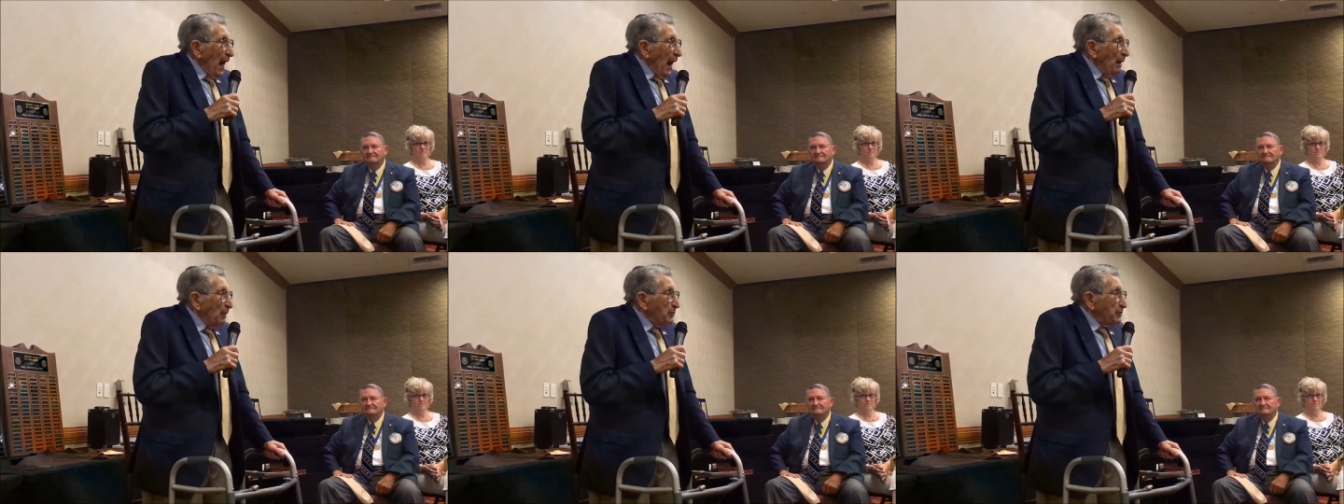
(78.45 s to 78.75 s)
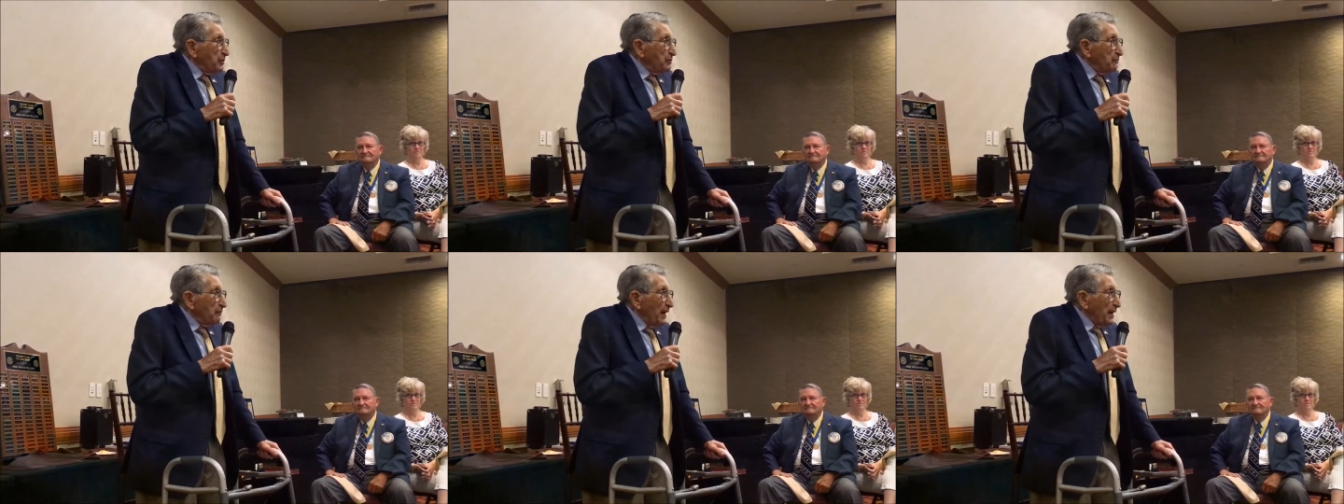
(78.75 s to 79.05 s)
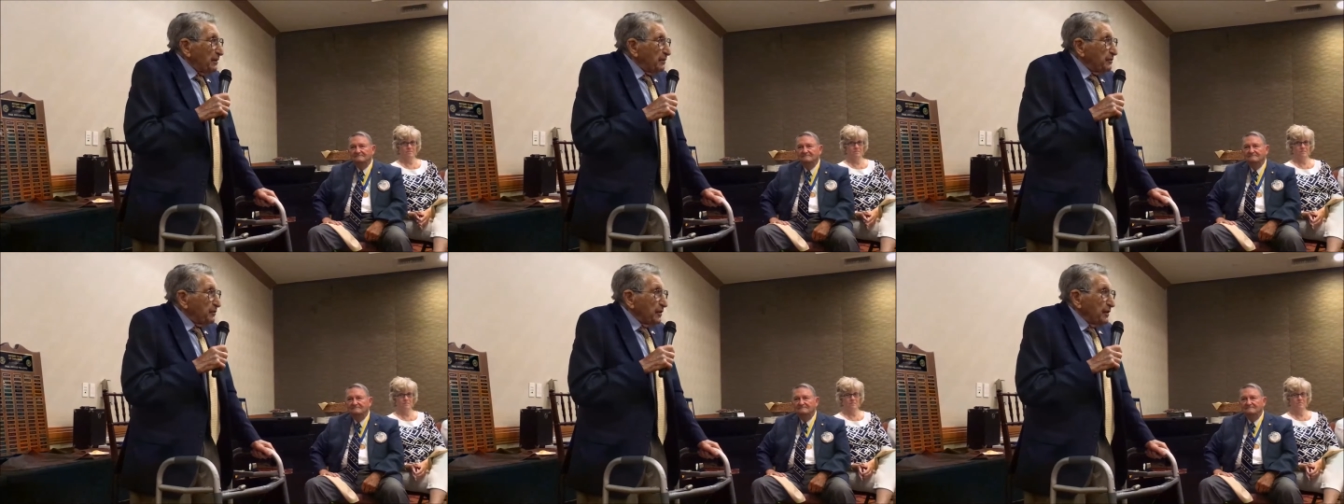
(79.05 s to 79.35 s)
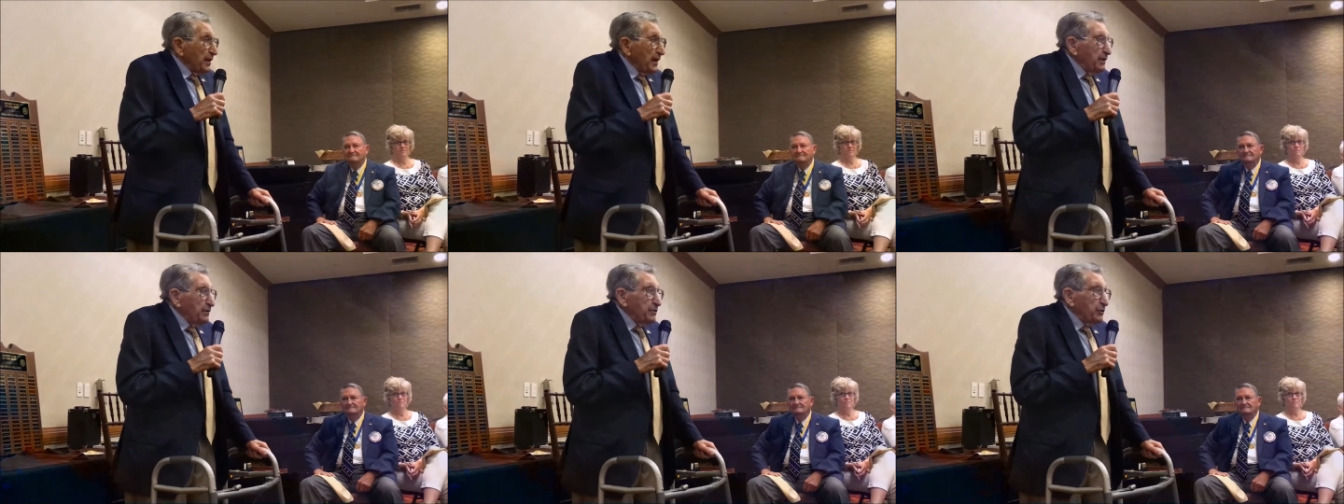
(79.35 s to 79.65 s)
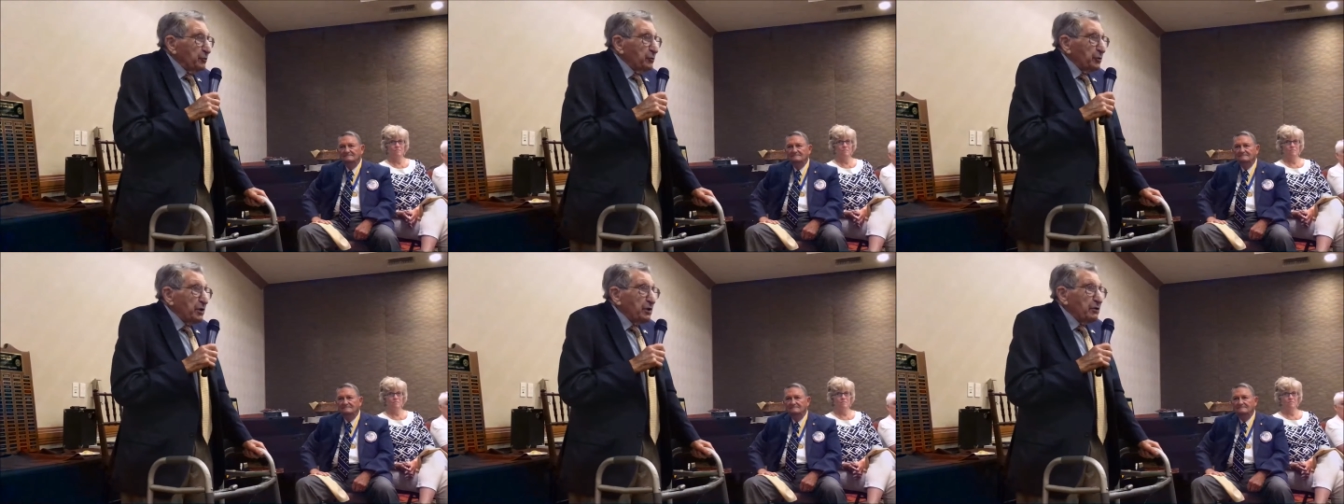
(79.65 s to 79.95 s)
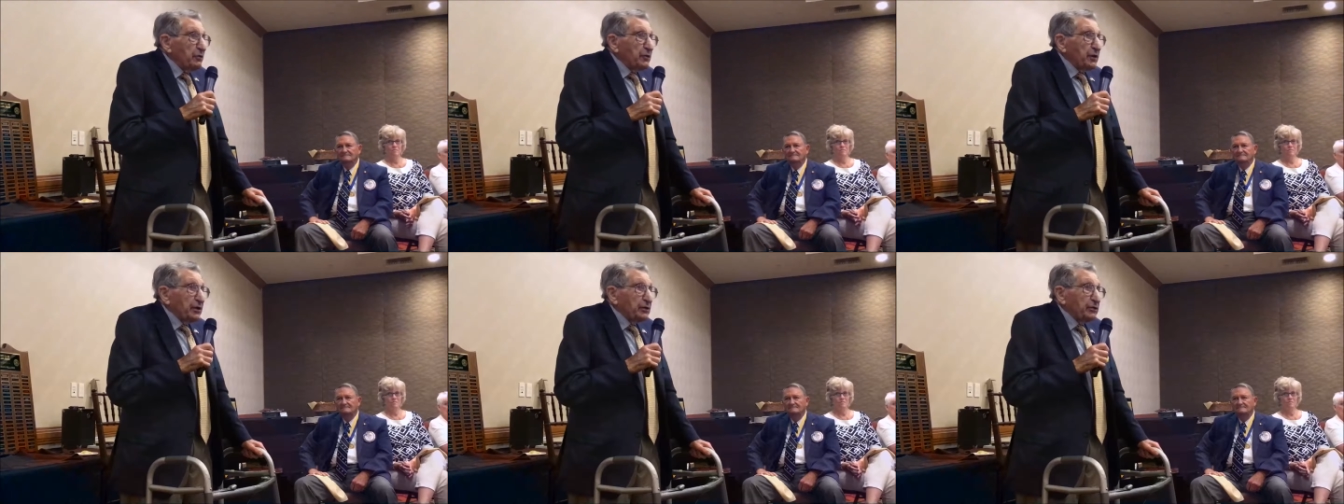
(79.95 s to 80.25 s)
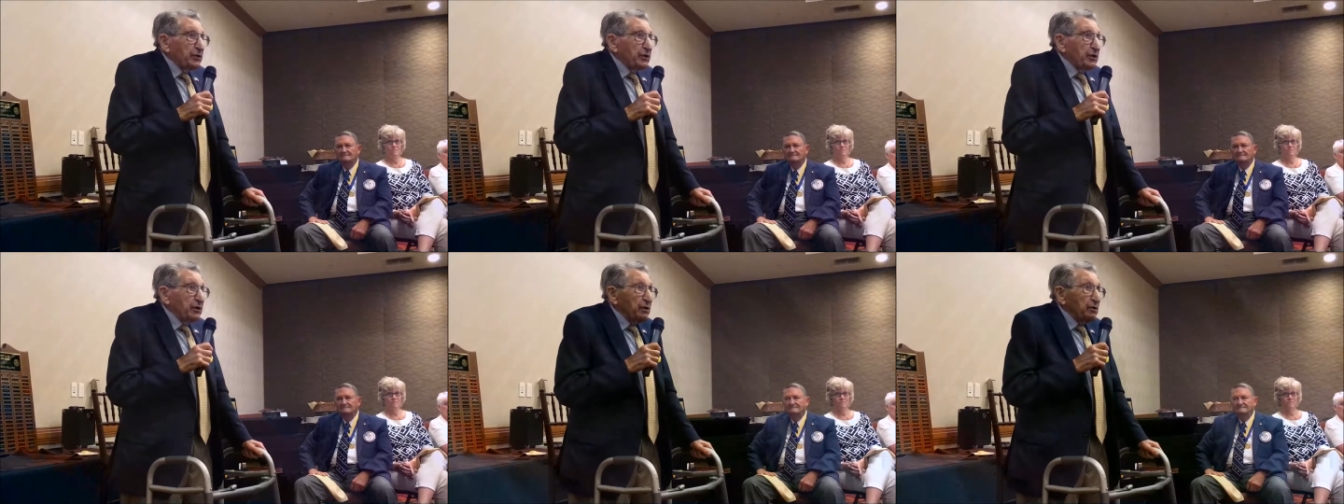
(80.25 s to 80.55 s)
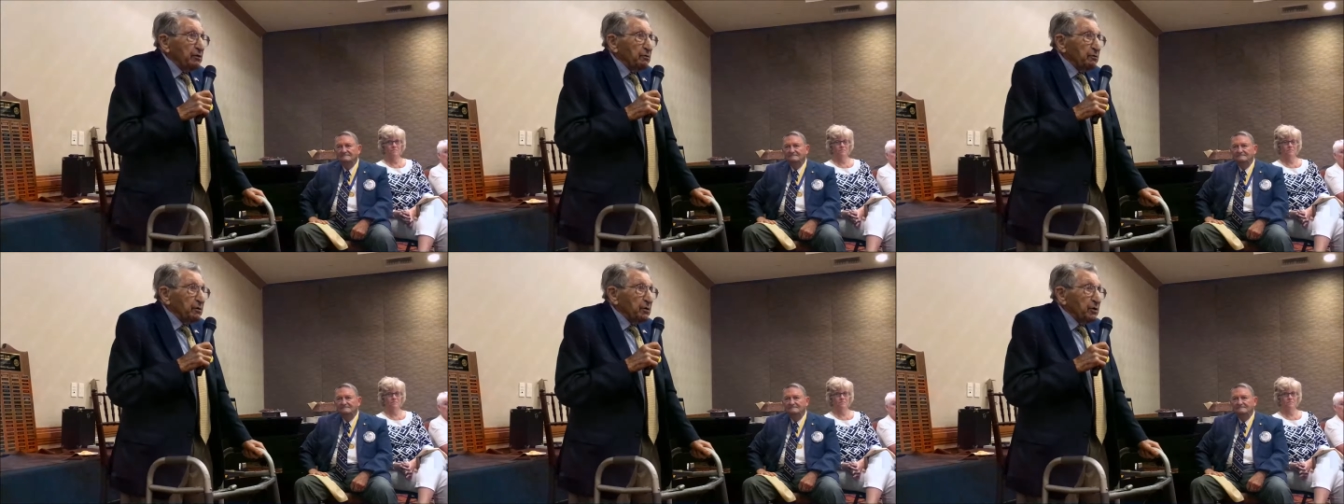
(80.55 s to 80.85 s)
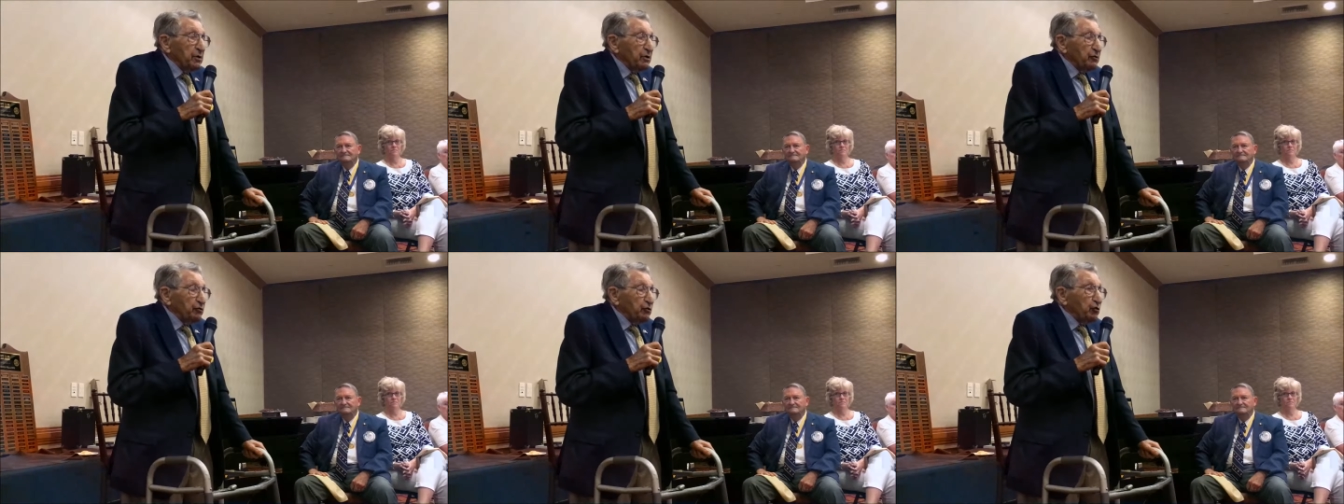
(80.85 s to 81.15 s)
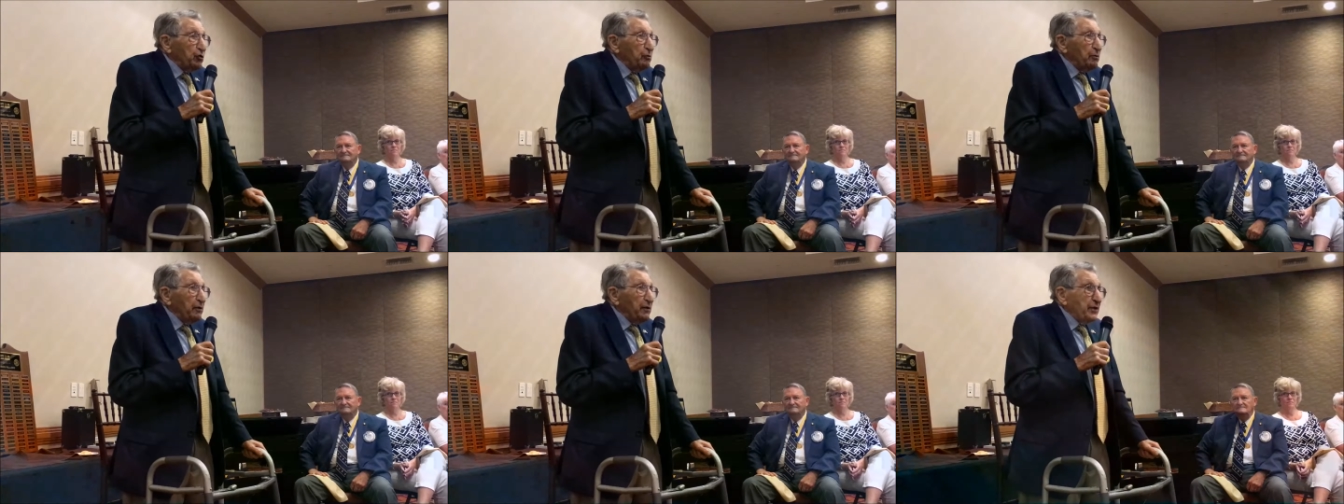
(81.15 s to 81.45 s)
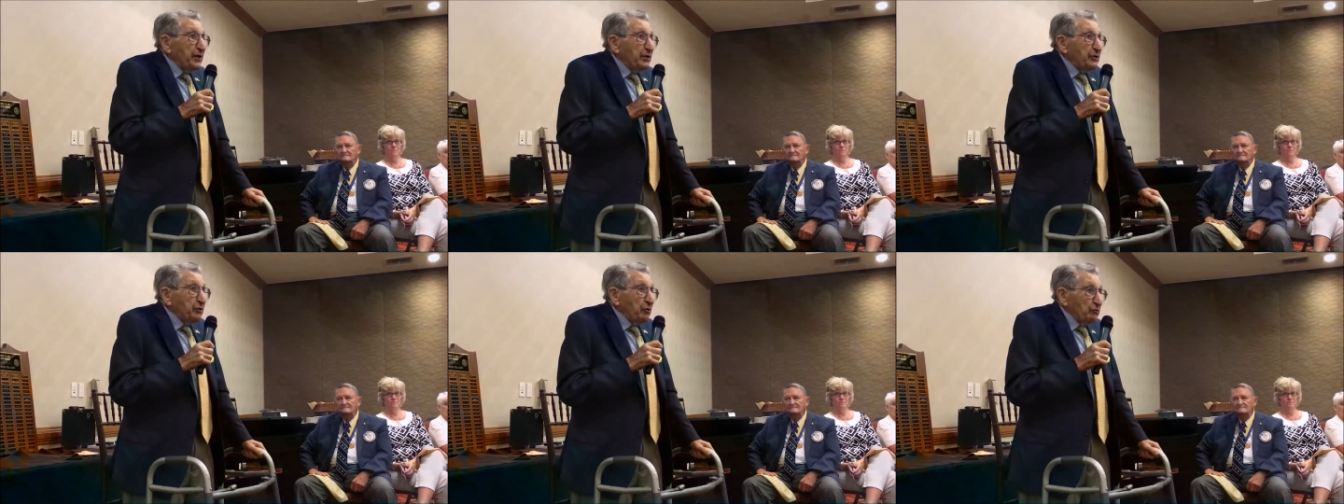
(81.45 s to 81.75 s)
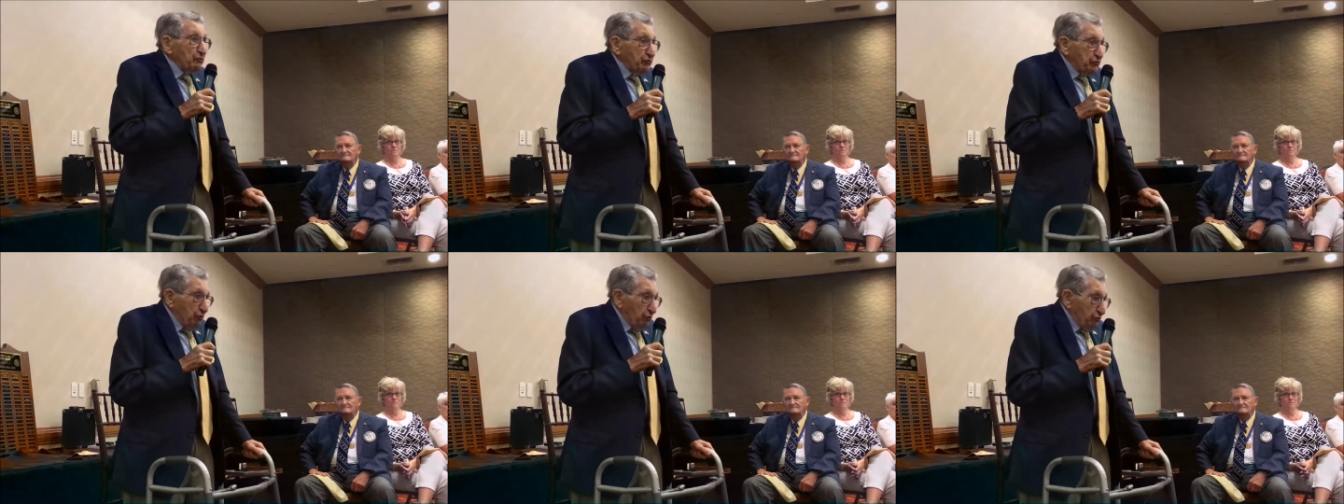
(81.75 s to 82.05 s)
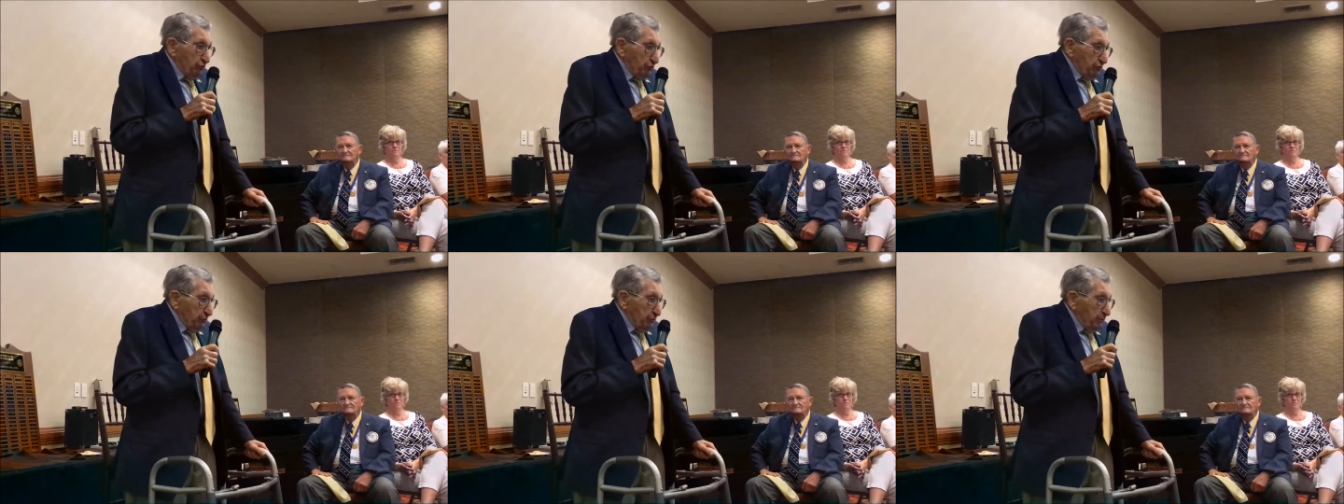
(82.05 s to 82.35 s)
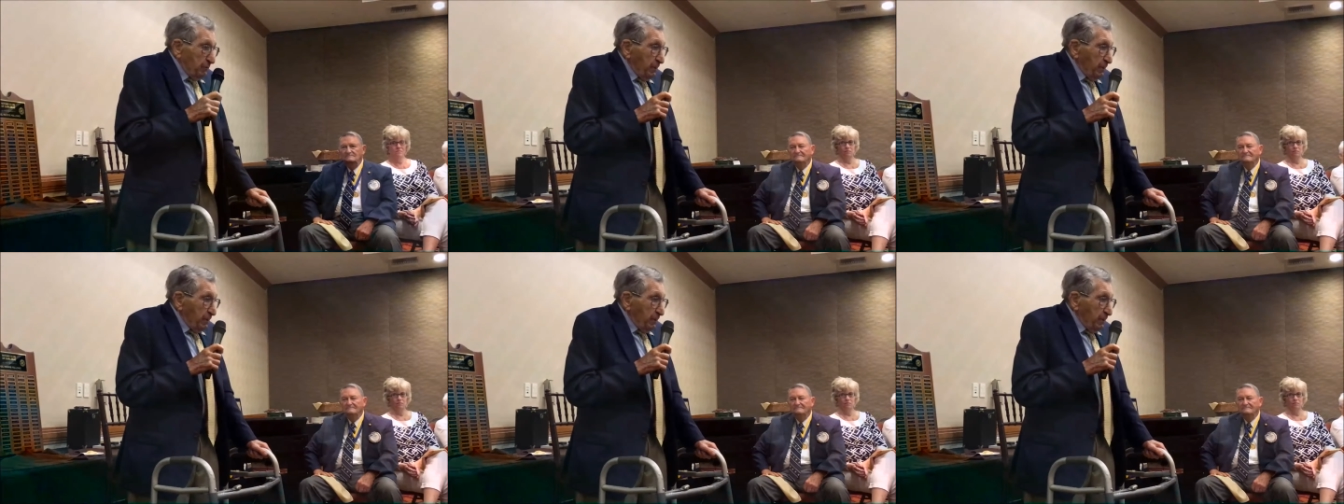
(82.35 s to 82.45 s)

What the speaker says: I was invited to lay the wreath at the Tomb of the Unknown Soldier.